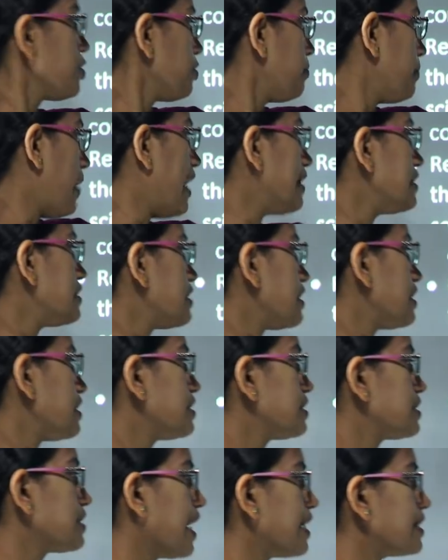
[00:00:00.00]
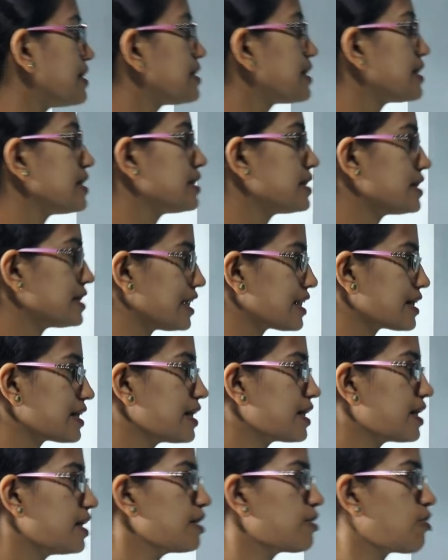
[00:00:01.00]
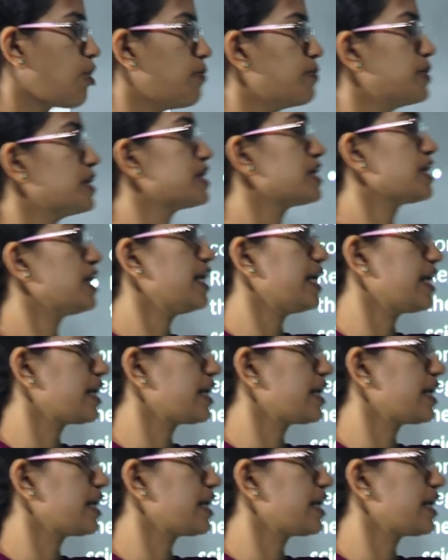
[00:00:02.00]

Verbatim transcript: humanities, sciences, technology technical, commercial,